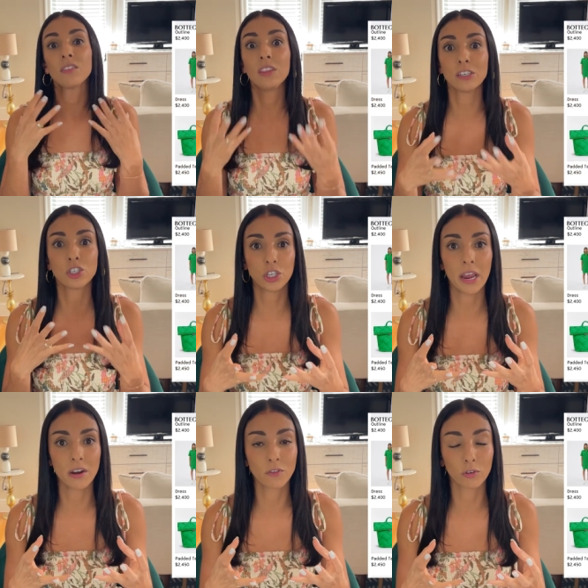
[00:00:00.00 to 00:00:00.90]
this
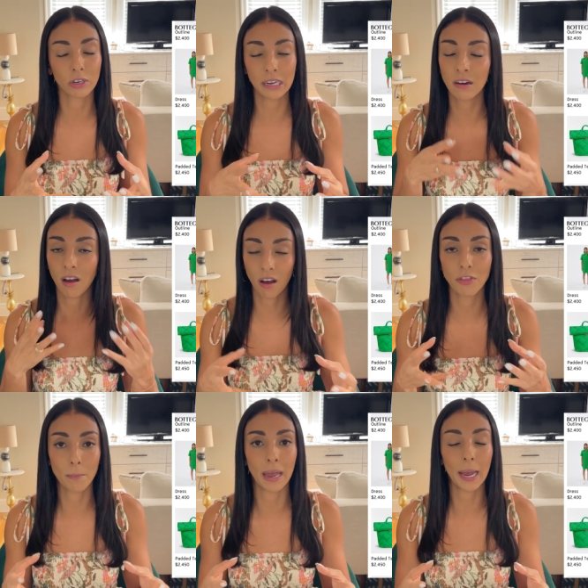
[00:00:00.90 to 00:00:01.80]
shade of green on
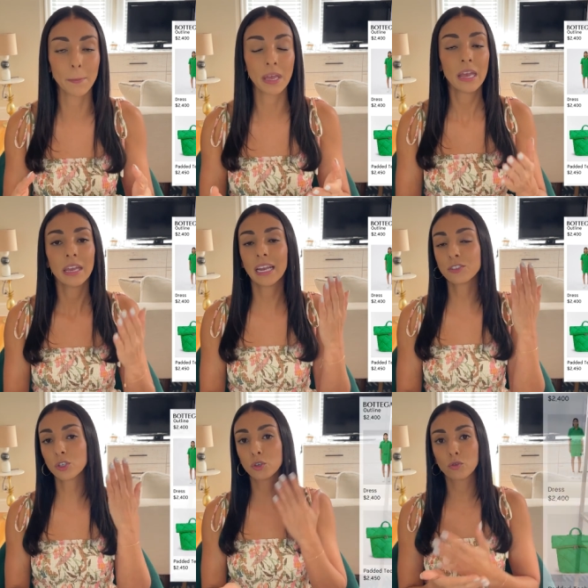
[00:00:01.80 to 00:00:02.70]
the map. It's
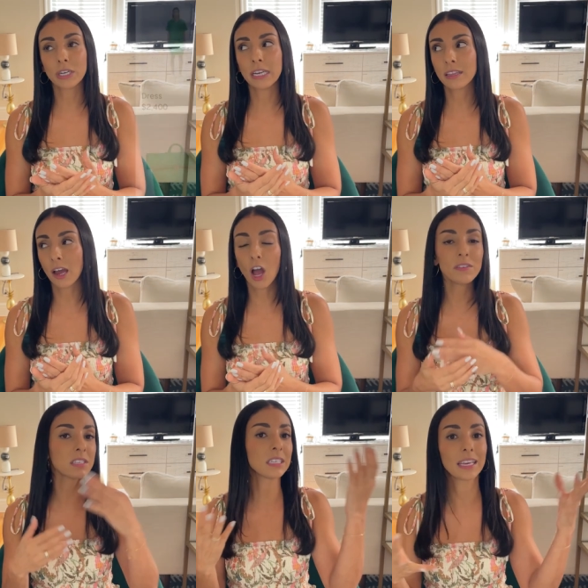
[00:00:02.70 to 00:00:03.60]
a green that
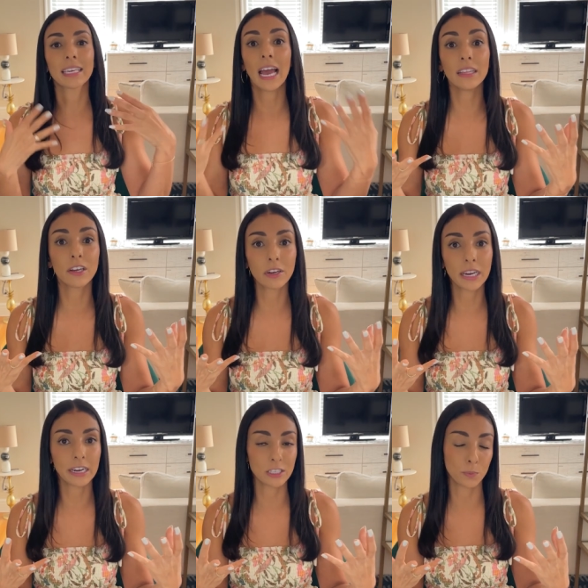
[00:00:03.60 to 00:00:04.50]
obviously like Kelly
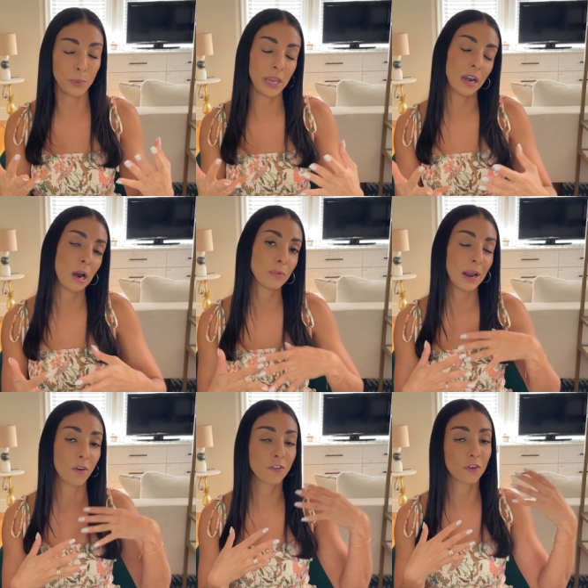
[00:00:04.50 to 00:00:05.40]
green has been
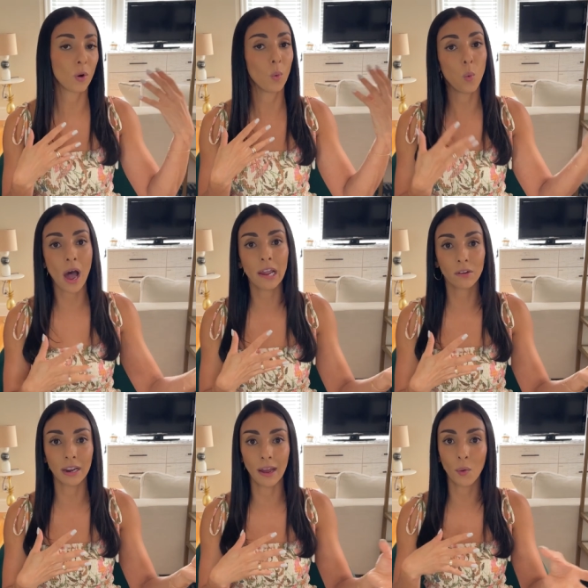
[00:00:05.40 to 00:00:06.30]
around for a while
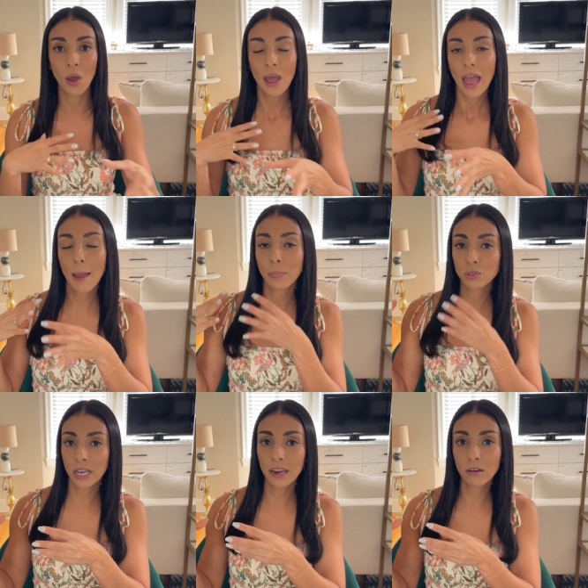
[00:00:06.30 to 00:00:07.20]
now and
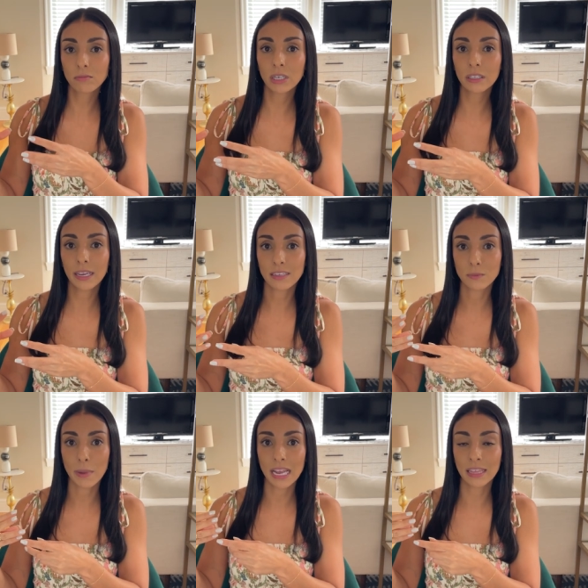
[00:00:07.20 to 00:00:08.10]
Bottega really has
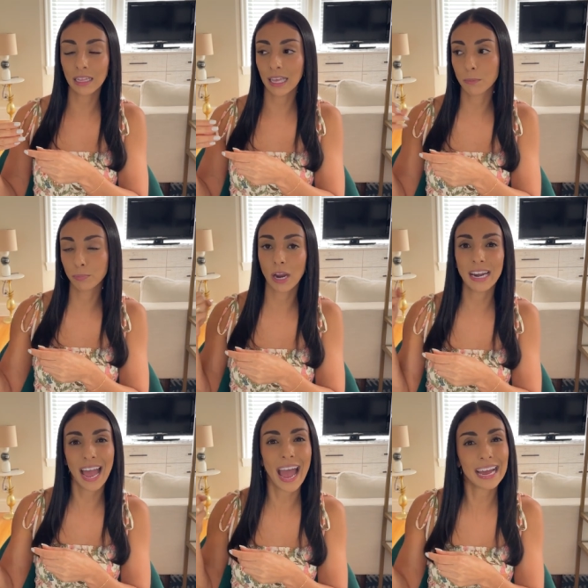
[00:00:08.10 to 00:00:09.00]
made that like bright
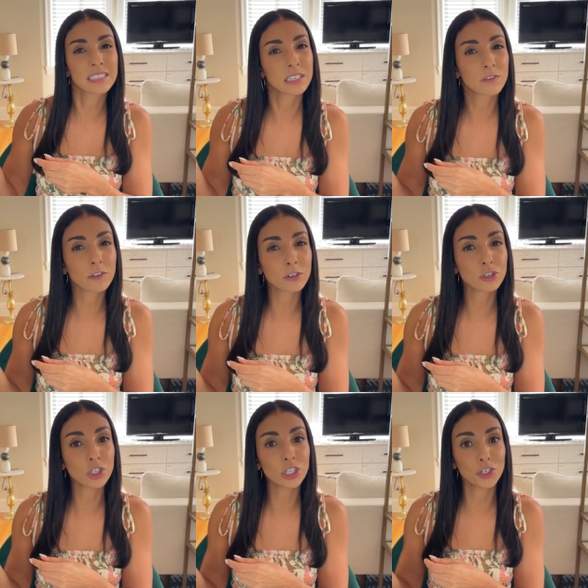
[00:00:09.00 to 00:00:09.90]
acid
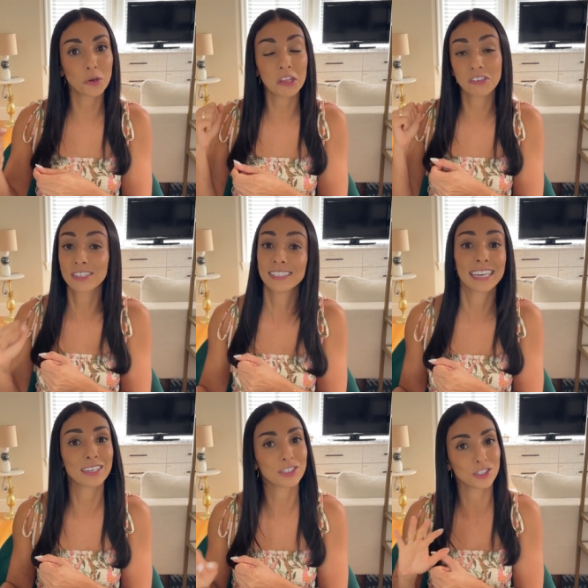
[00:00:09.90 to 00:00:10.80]
version, you know, their
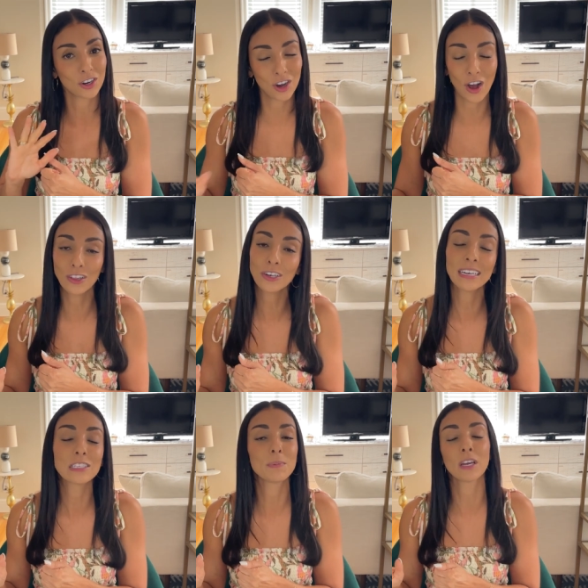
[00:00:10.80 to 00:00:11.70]
signature color and
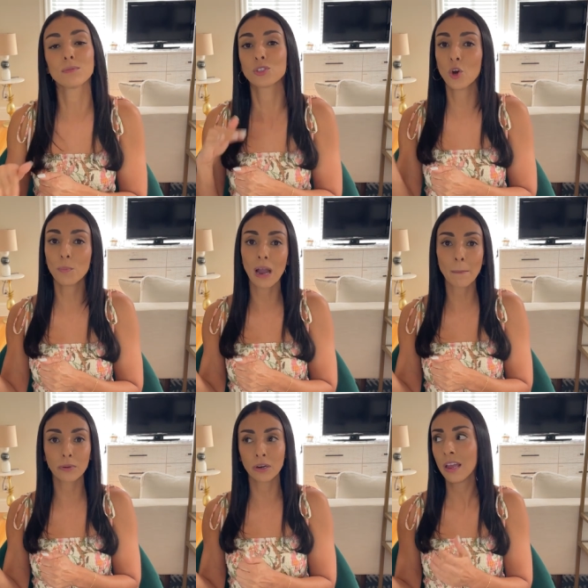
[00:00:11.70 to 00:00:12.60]
it's become so
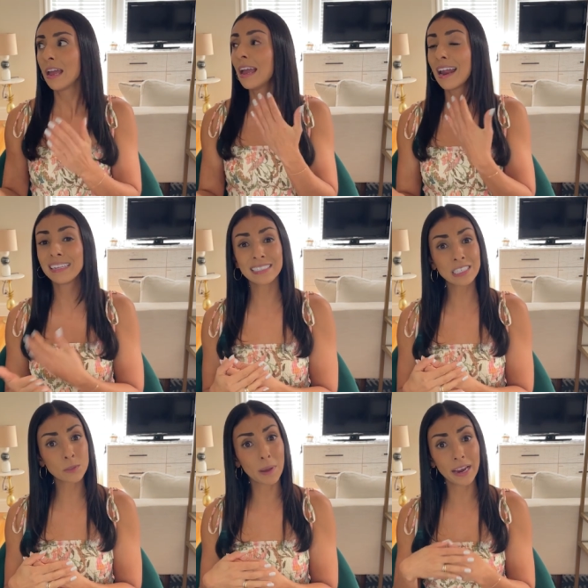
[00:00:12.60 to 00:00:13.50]
popular and it's
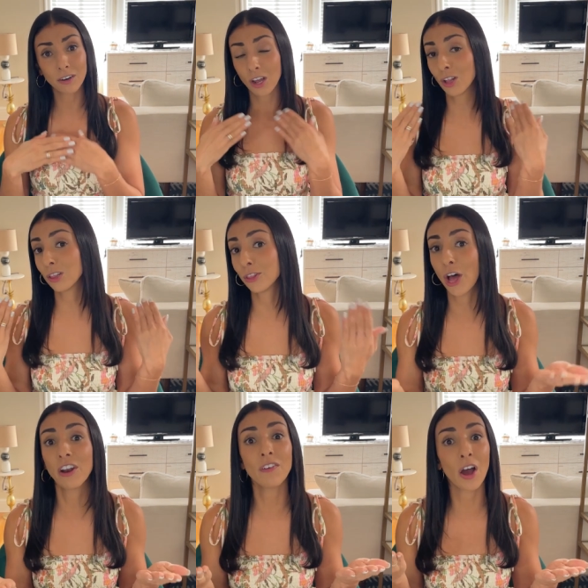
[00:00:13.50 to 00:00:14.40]
inspired a
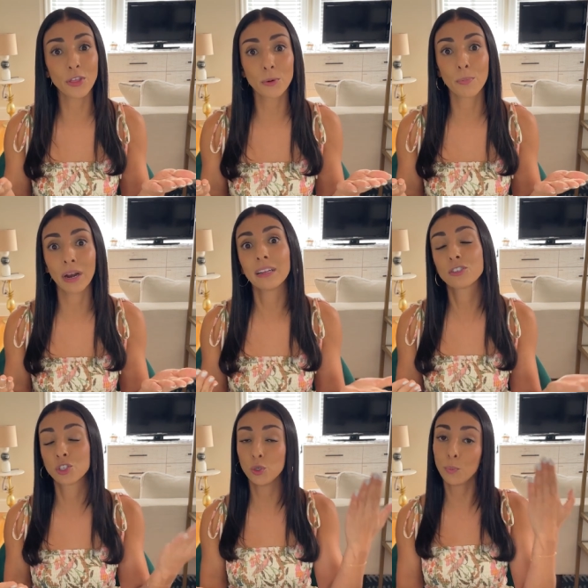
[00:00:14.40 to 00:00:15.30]
lot of other brands to